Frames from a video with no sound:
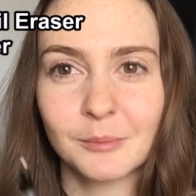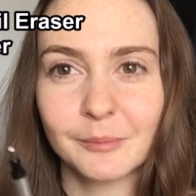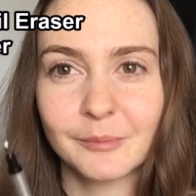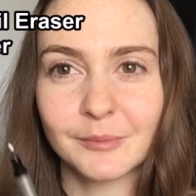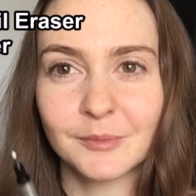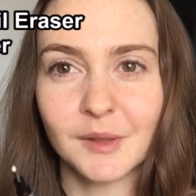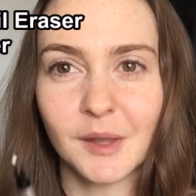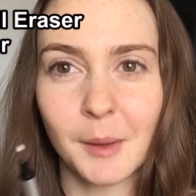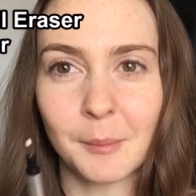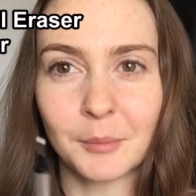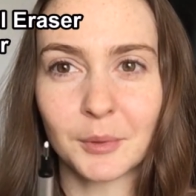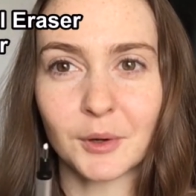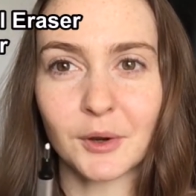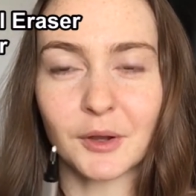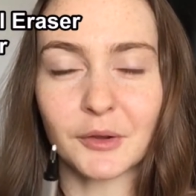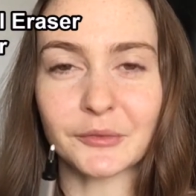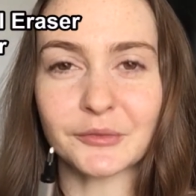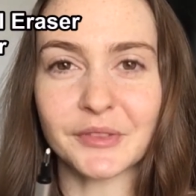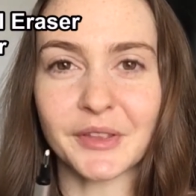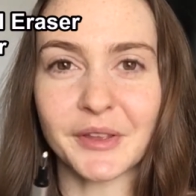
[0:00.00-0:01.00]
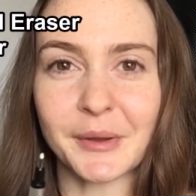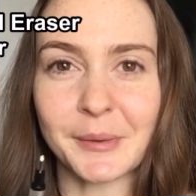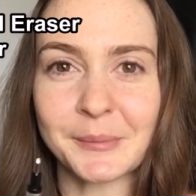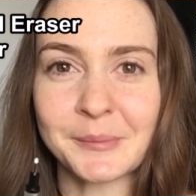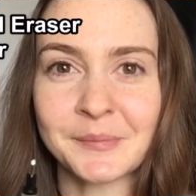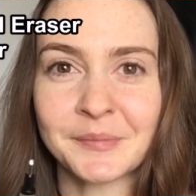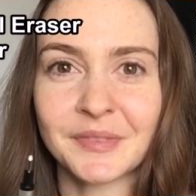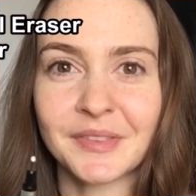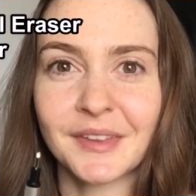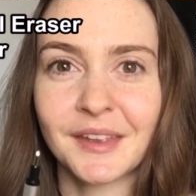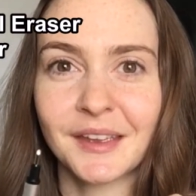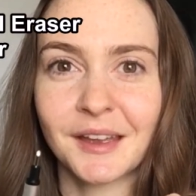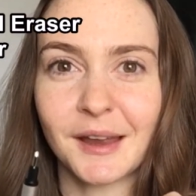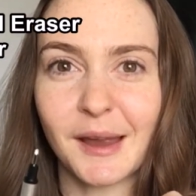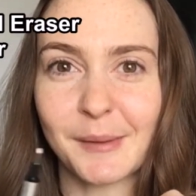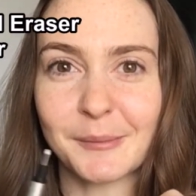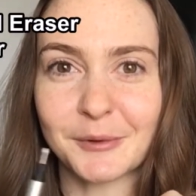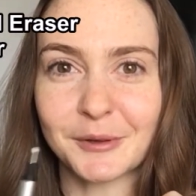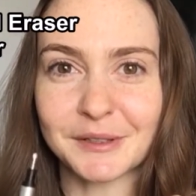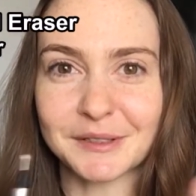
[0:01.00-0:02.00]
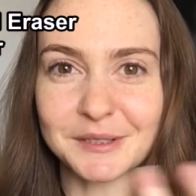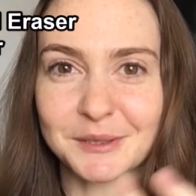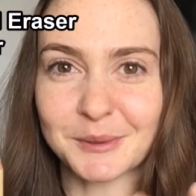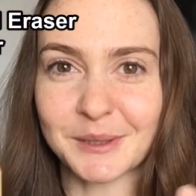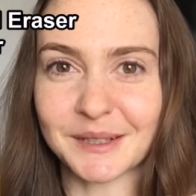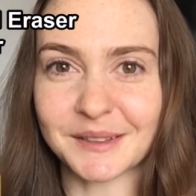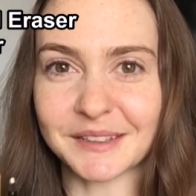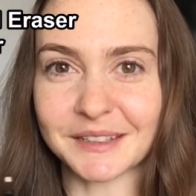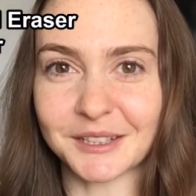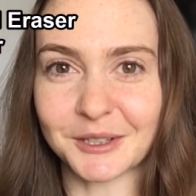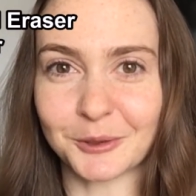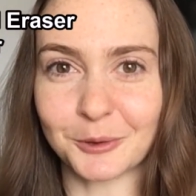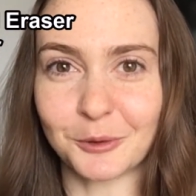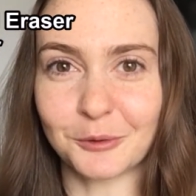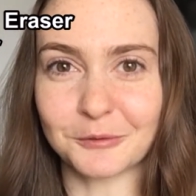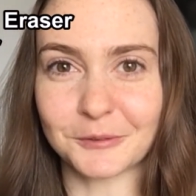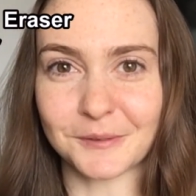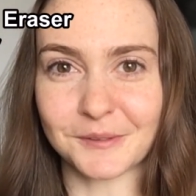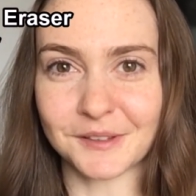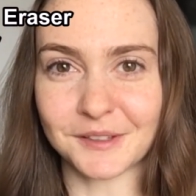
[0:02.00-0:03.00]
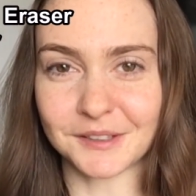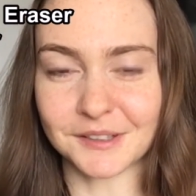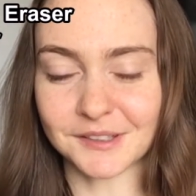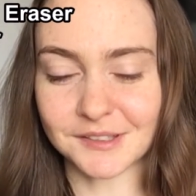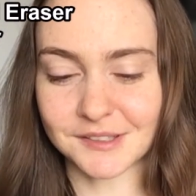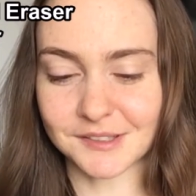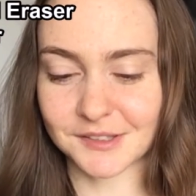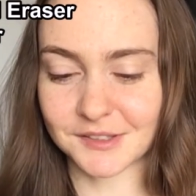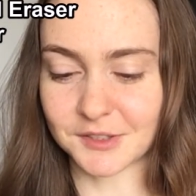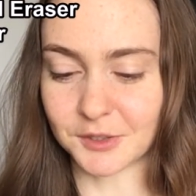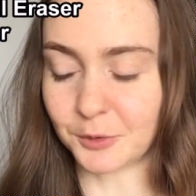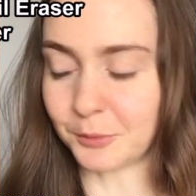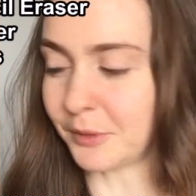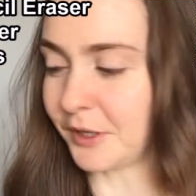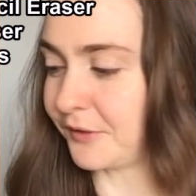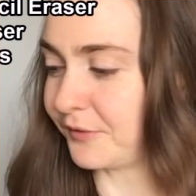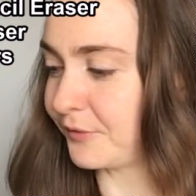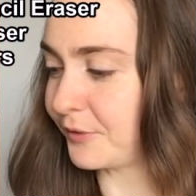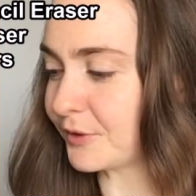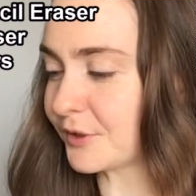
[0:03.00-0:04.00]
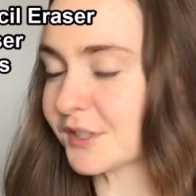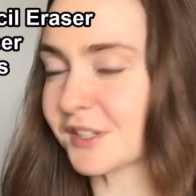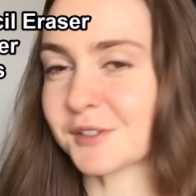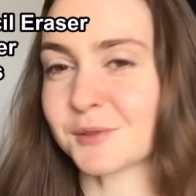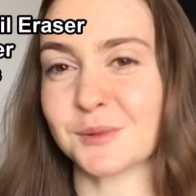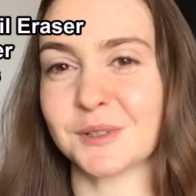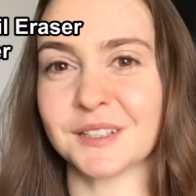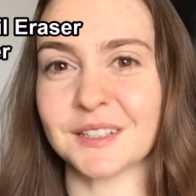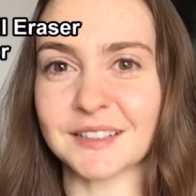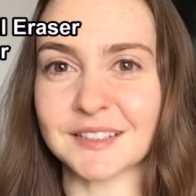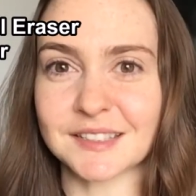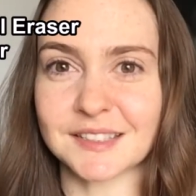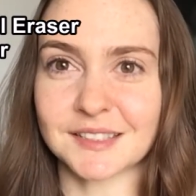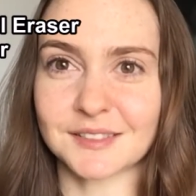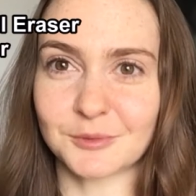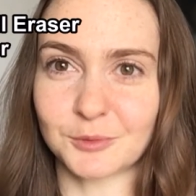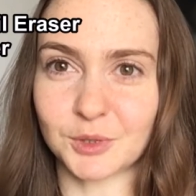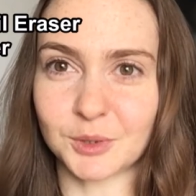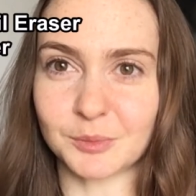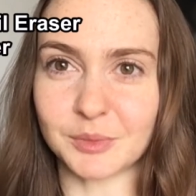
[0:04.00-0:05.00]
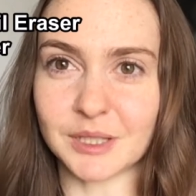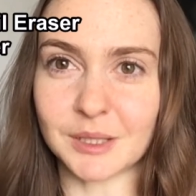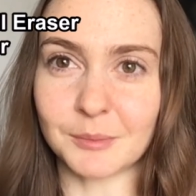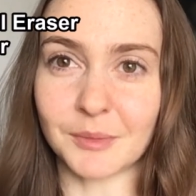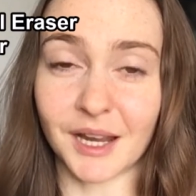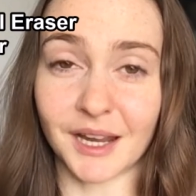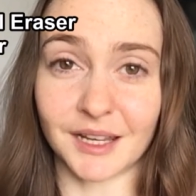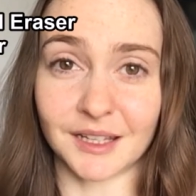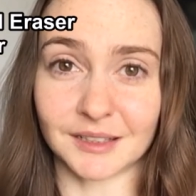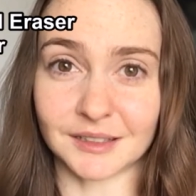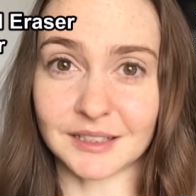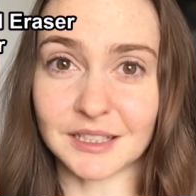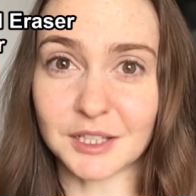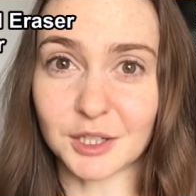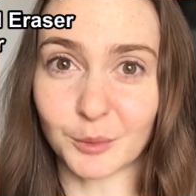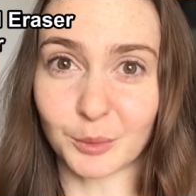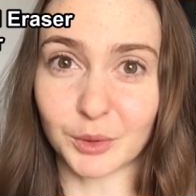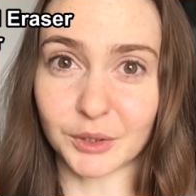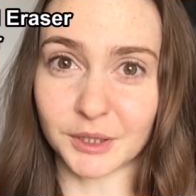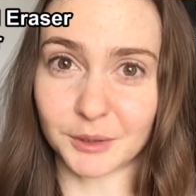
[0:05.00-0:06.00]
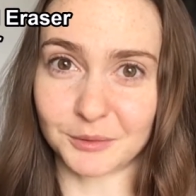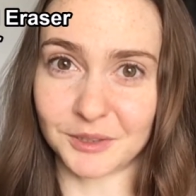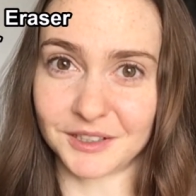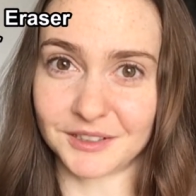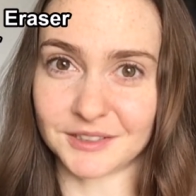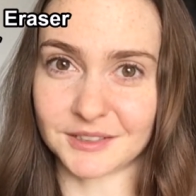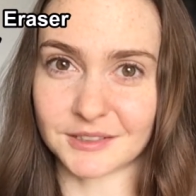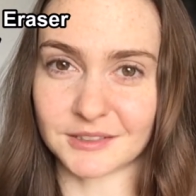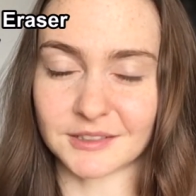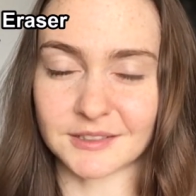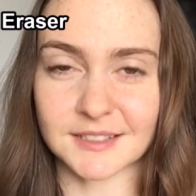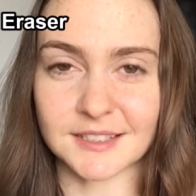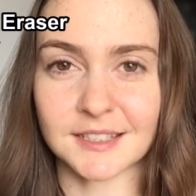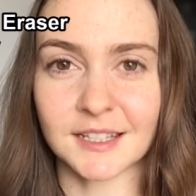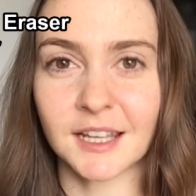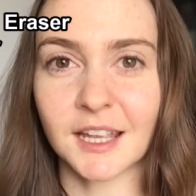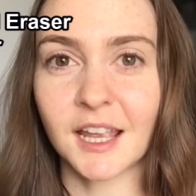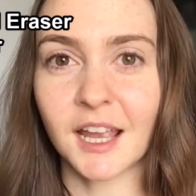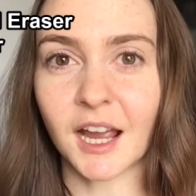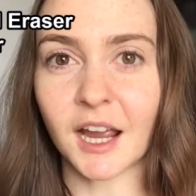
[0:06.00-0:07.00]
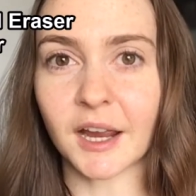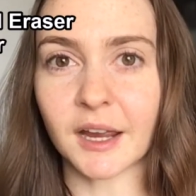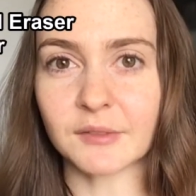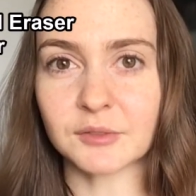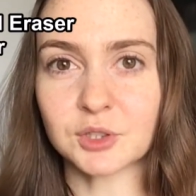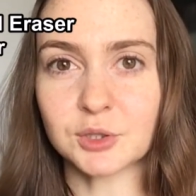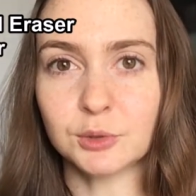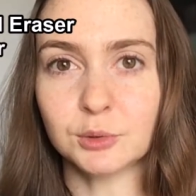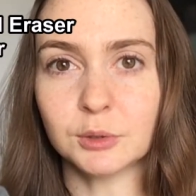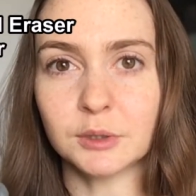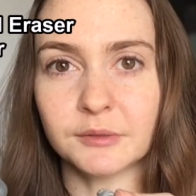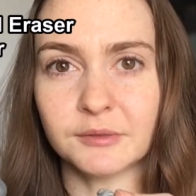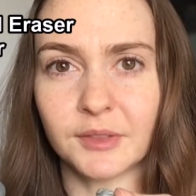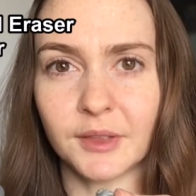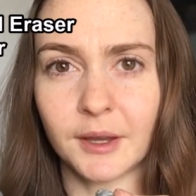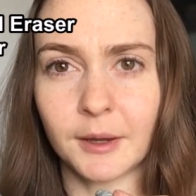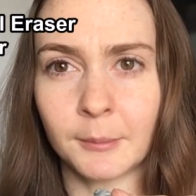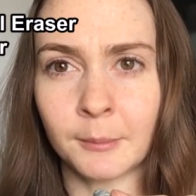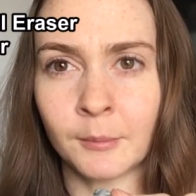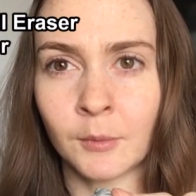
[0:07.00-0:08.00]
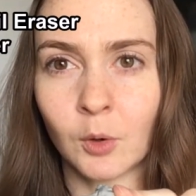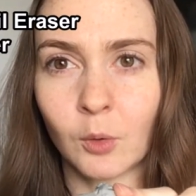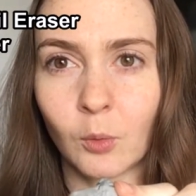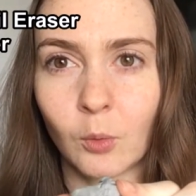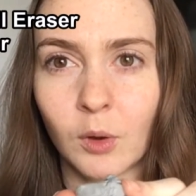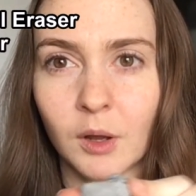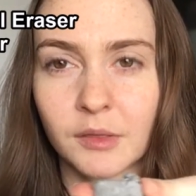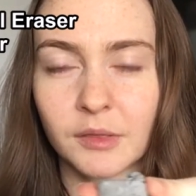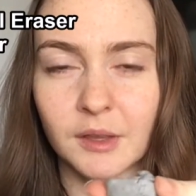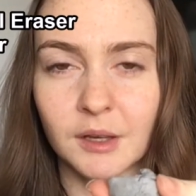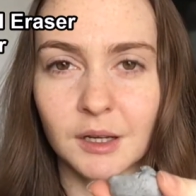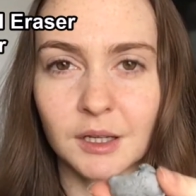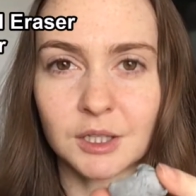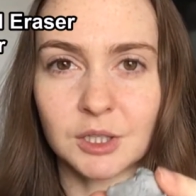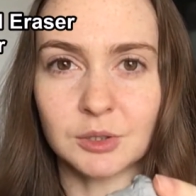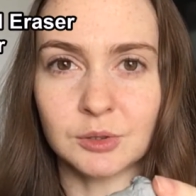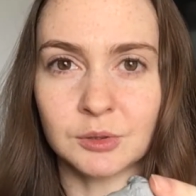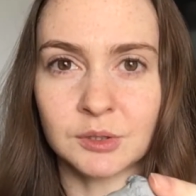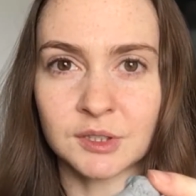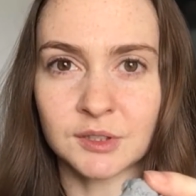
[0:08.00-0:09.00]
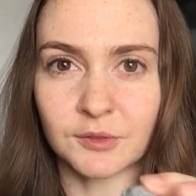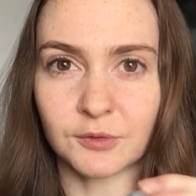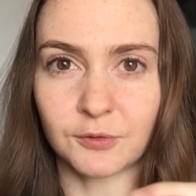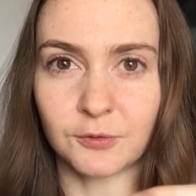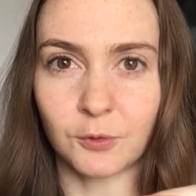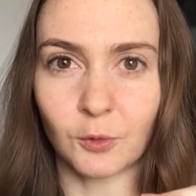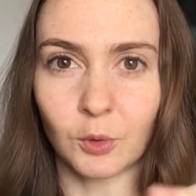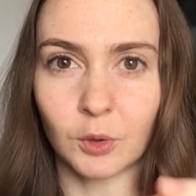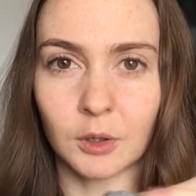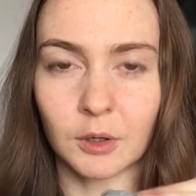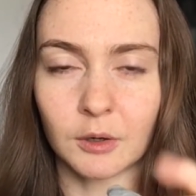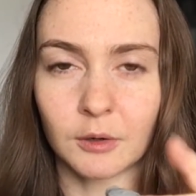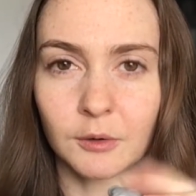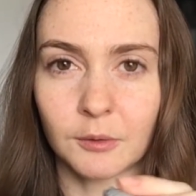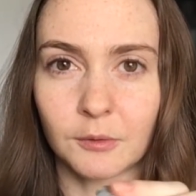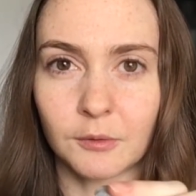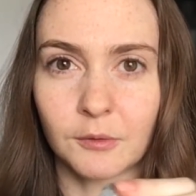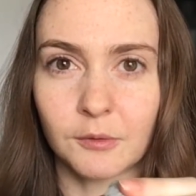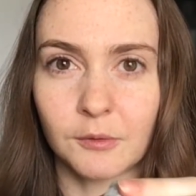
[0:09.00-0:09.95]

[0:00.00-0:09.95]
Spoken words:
number of them. I'm going to quickly go over these. So my first ones would be my kneadable erasers. I have two of them. One that I use for